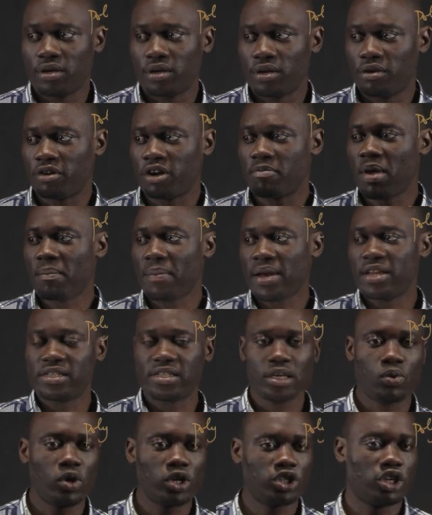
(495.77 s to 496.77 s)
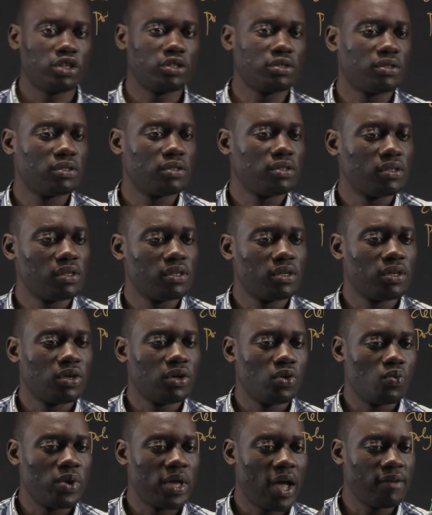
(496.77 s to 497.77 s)
Remember this equation.
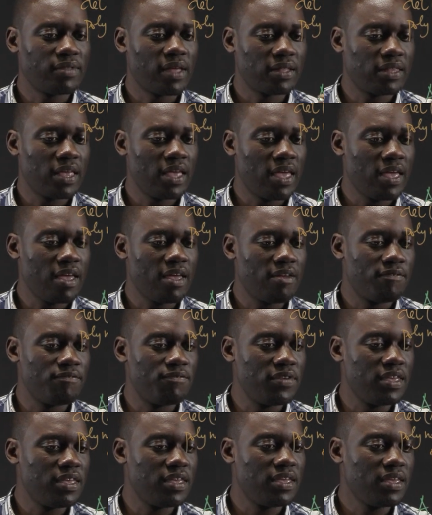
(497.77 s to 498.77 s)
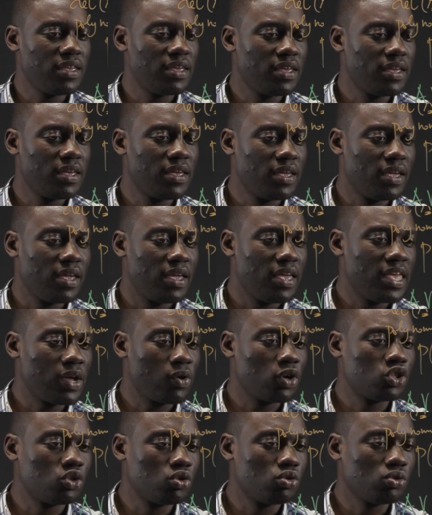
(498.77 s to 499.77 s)
We have that AV
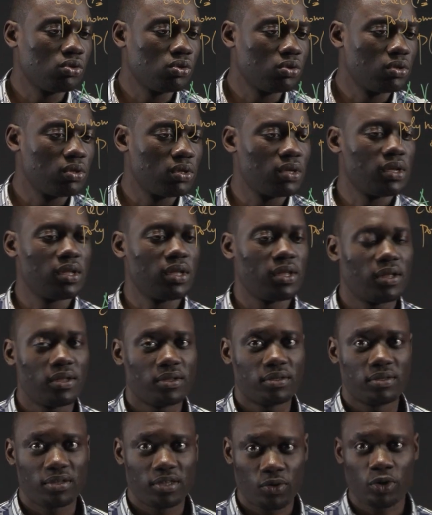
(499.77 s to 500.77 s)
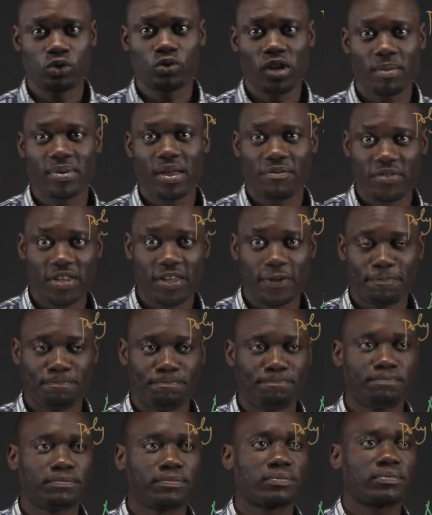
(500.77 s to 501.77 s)
equals to lambda V.
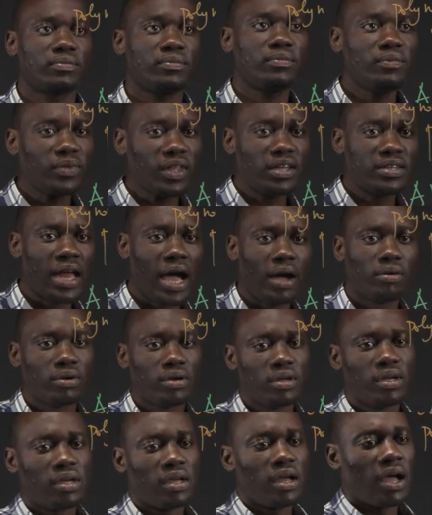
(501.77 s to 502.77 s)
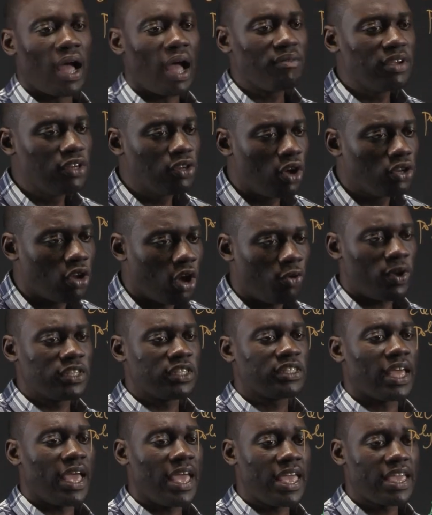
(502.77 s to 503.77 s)
Now, having known already
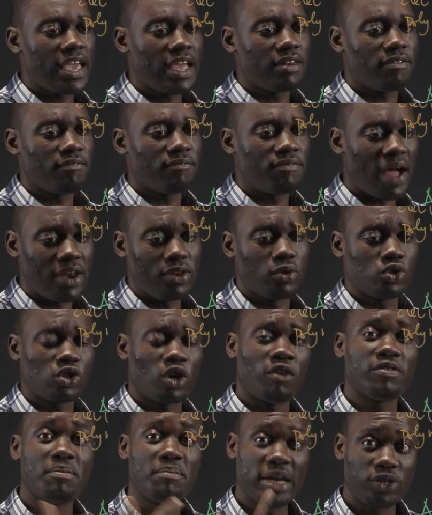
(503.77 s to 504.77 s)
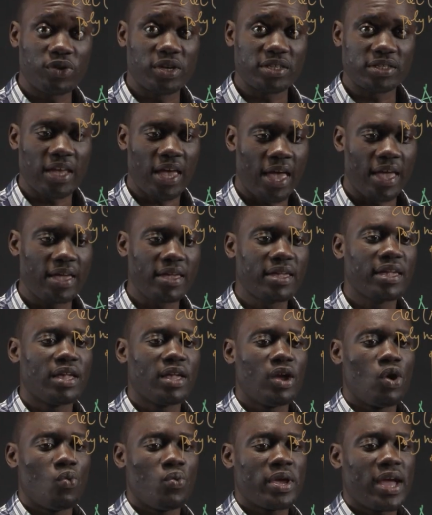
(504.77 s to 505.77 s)
the eigenvalues of the matrix A,
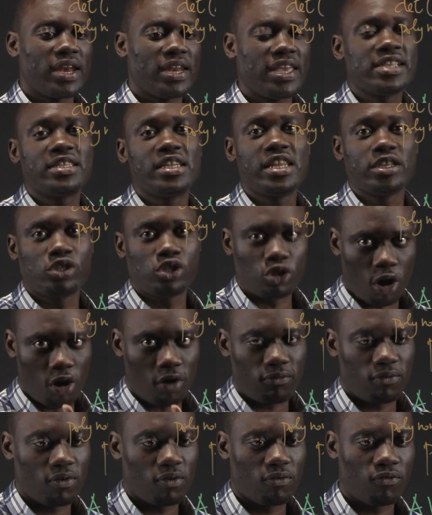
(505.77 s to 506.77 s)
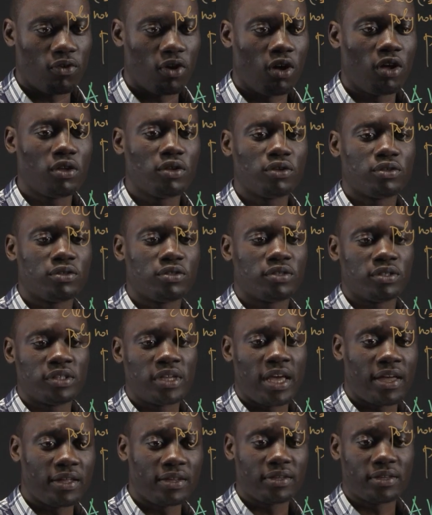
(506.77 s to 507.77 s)
we can easily solve for
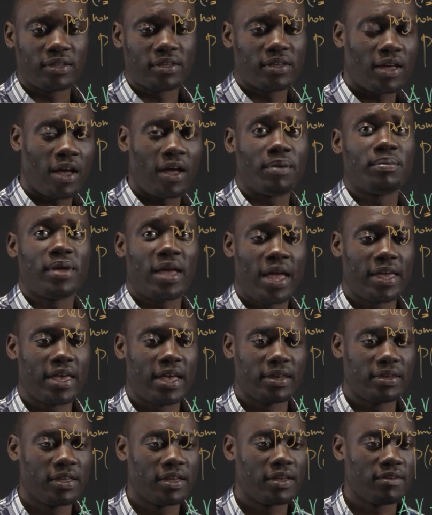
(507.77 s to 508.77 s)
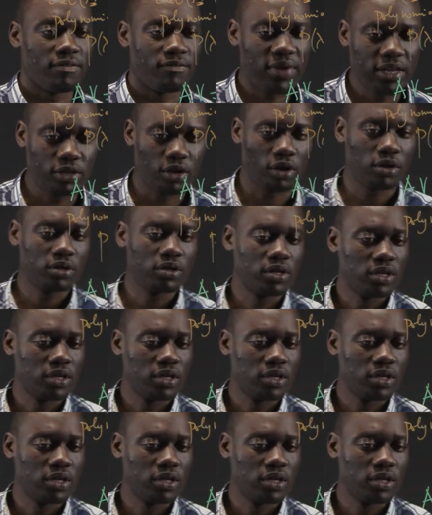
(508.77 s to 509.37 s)
the eigenvector.